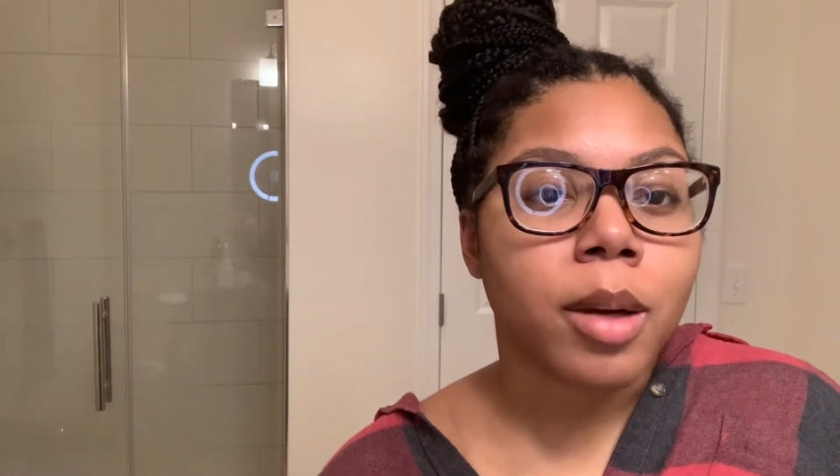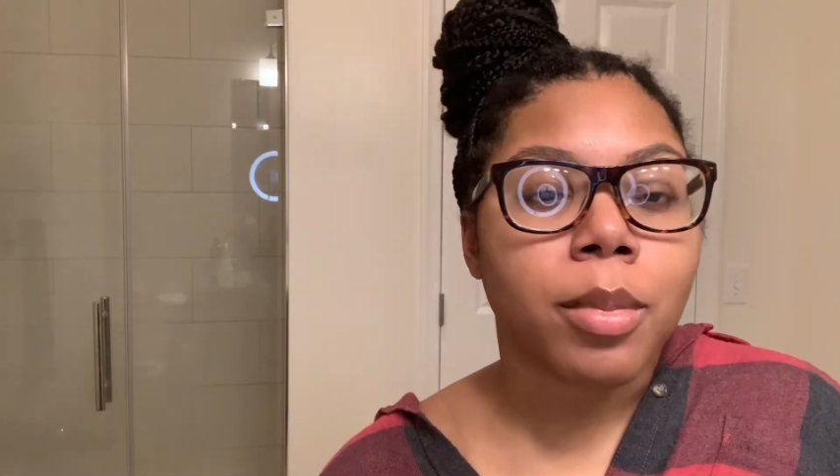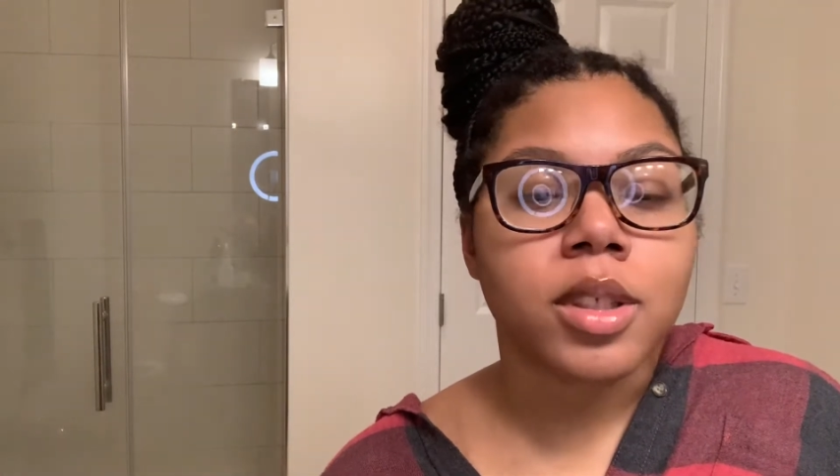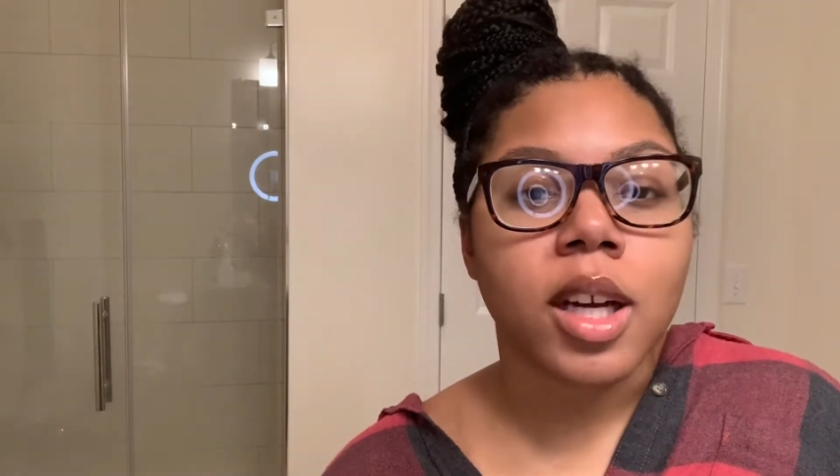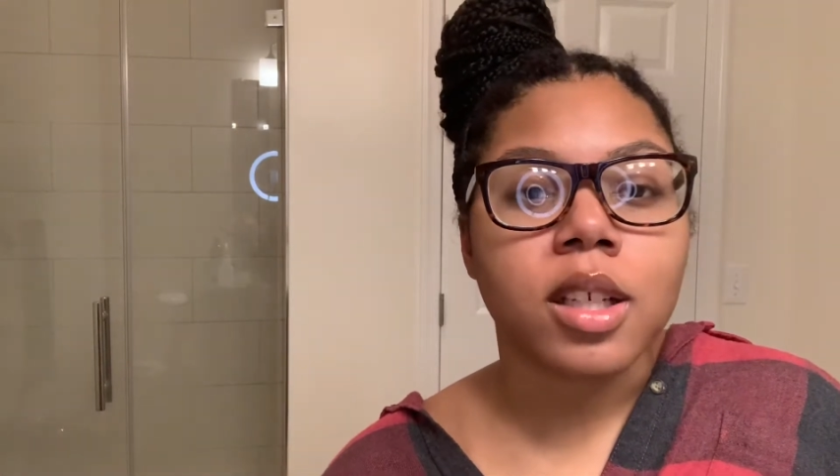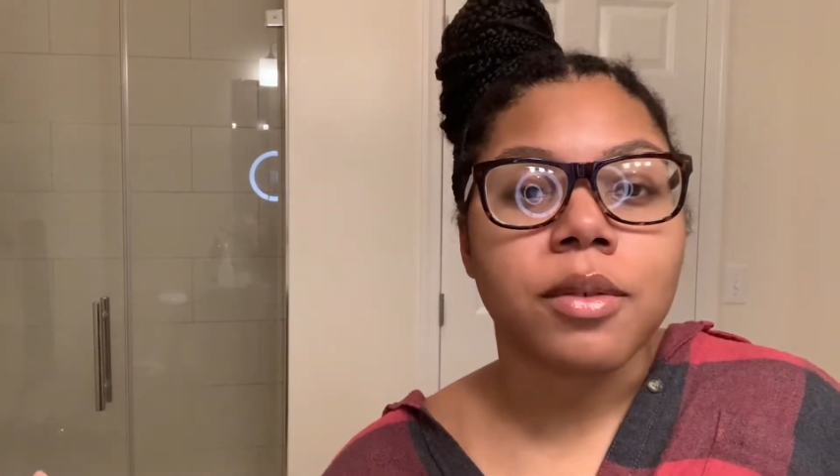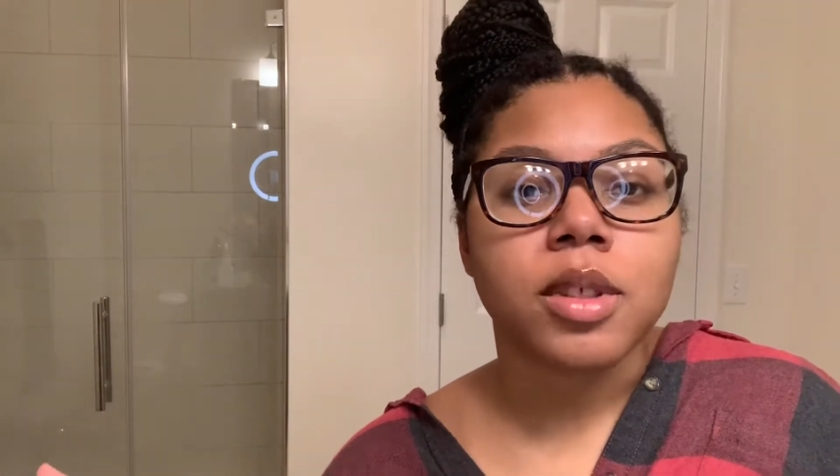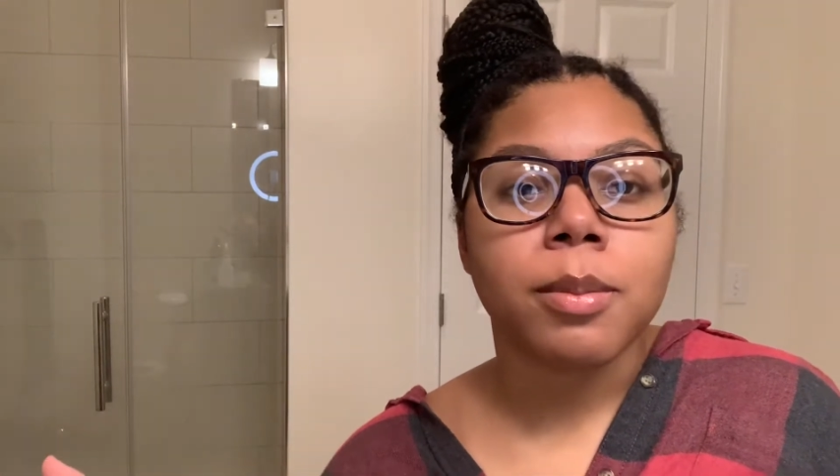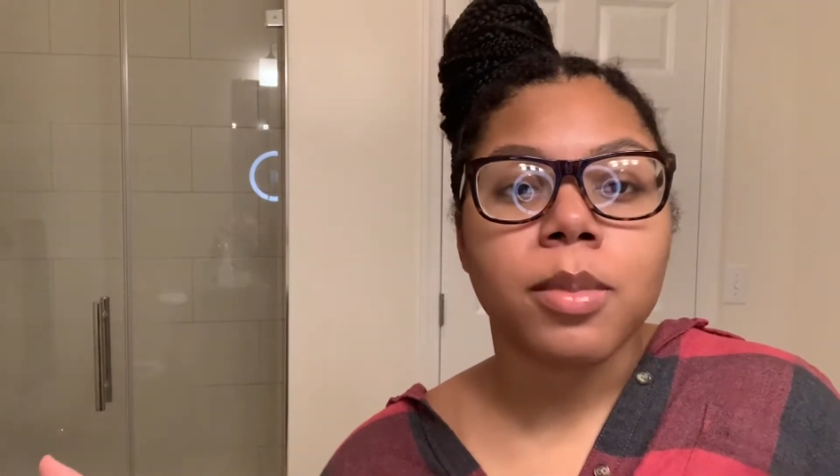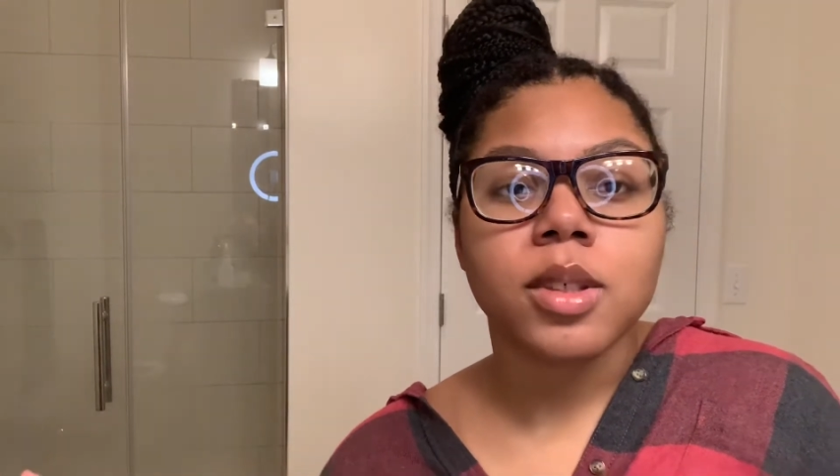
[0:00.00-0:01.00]
protective
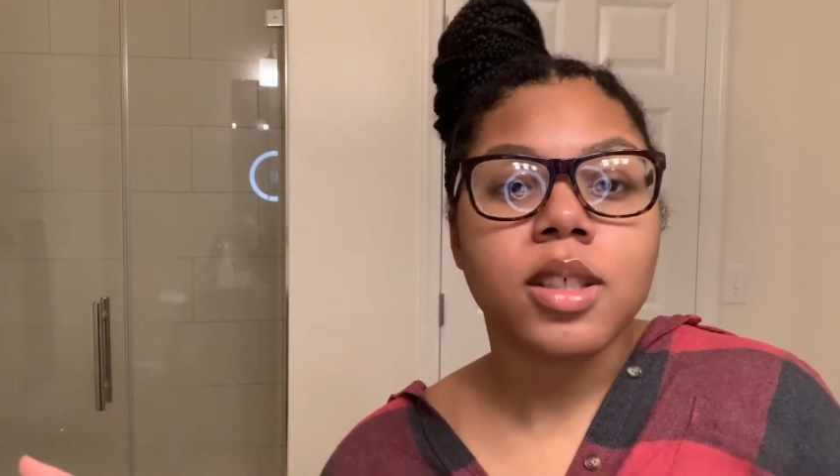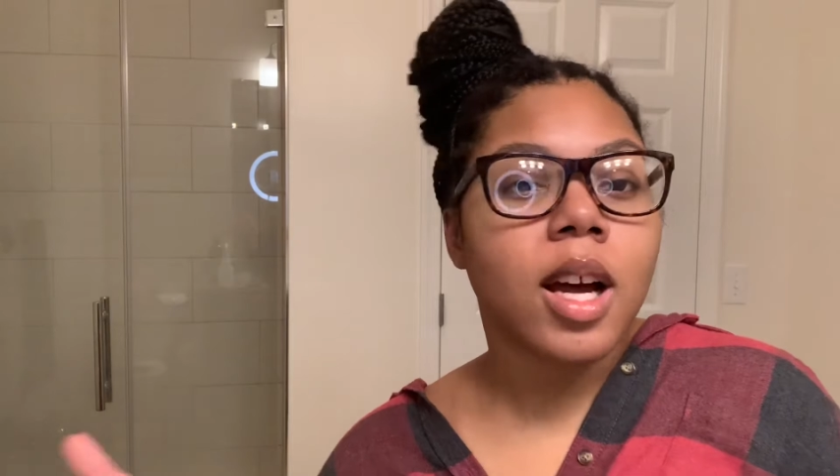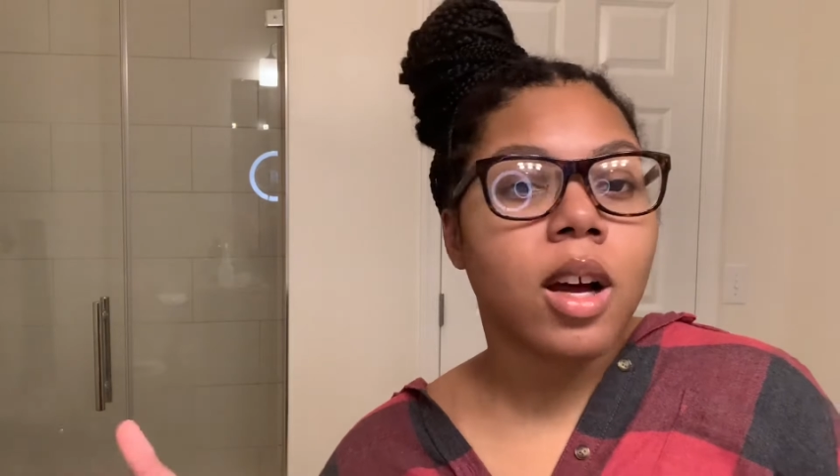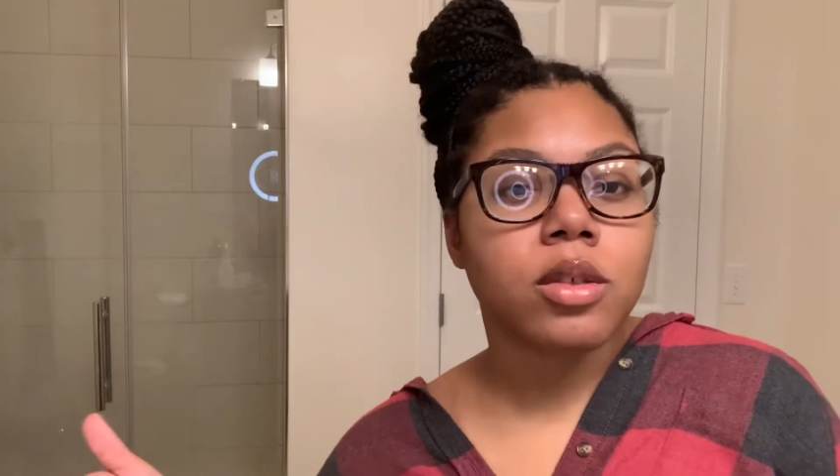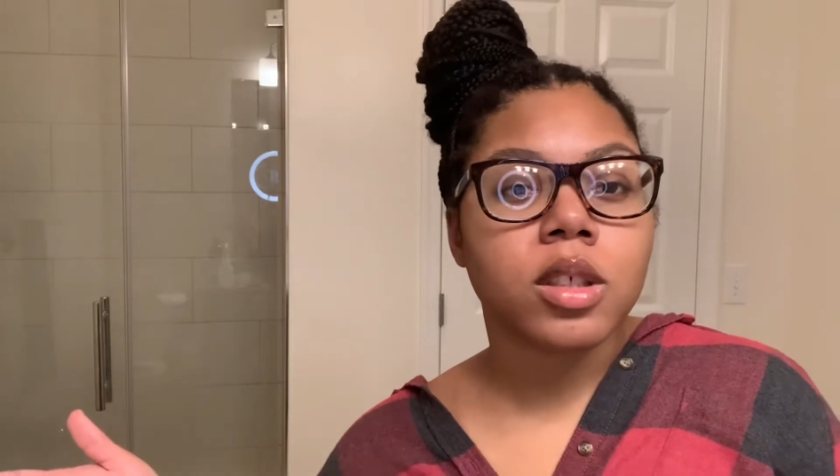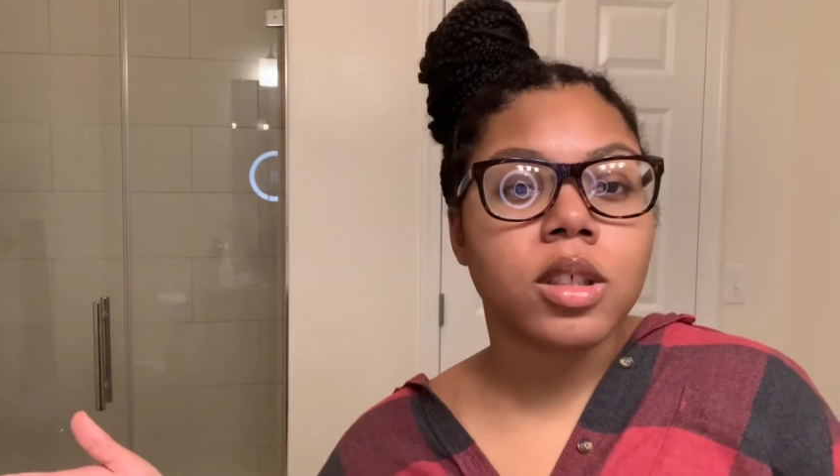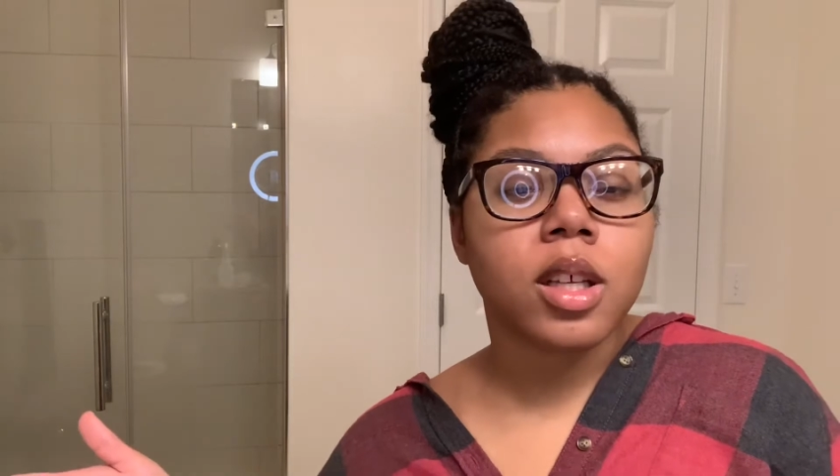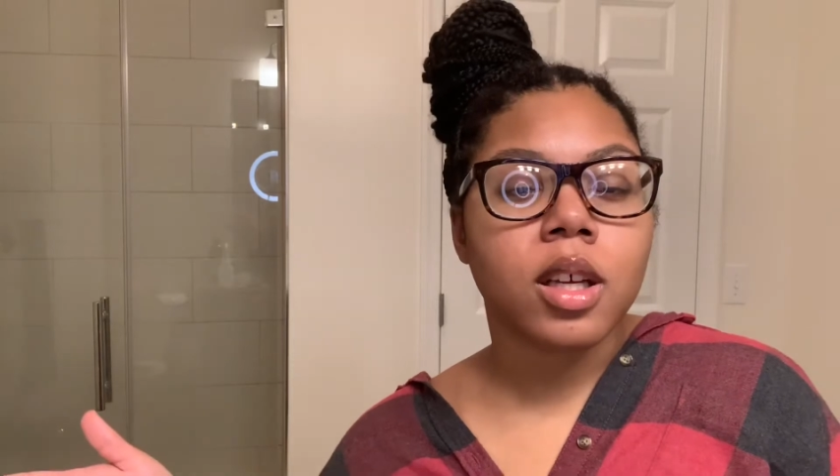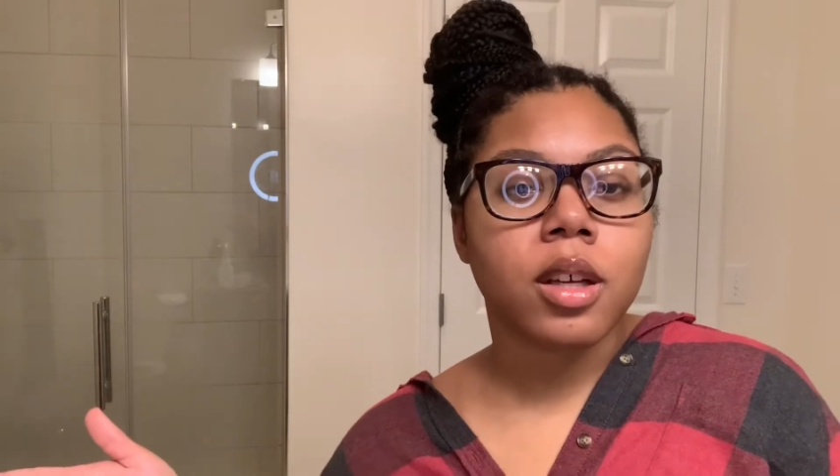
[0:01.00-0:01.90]
style just to,